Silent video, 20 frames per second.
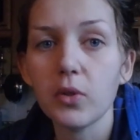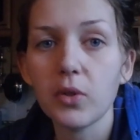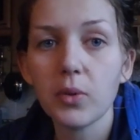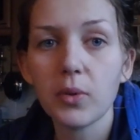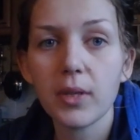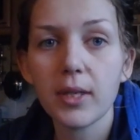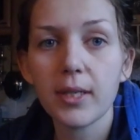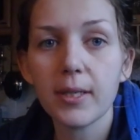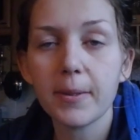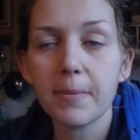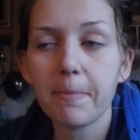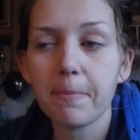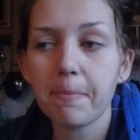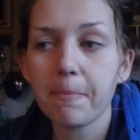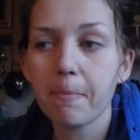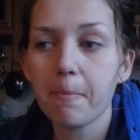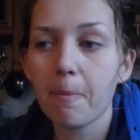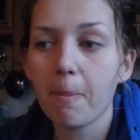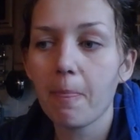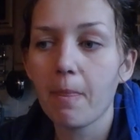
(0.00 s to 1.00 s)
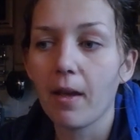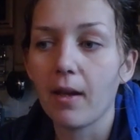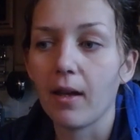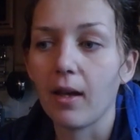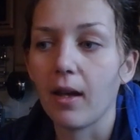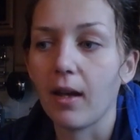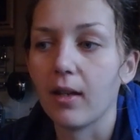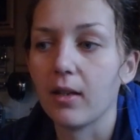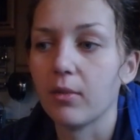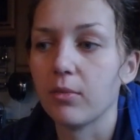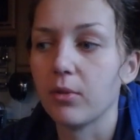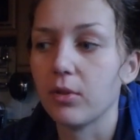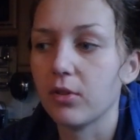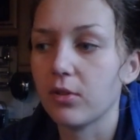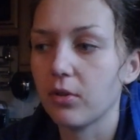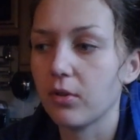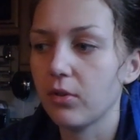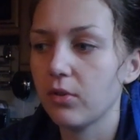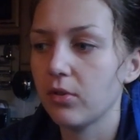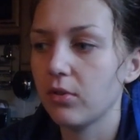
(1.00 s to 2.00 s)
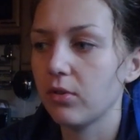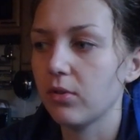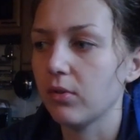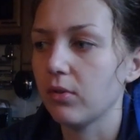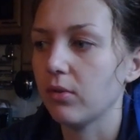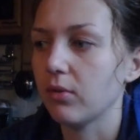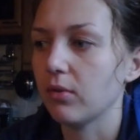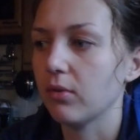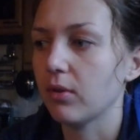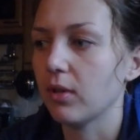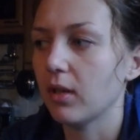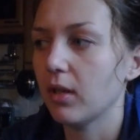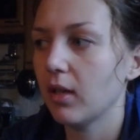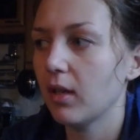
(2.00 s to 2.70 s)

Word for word: to it and return to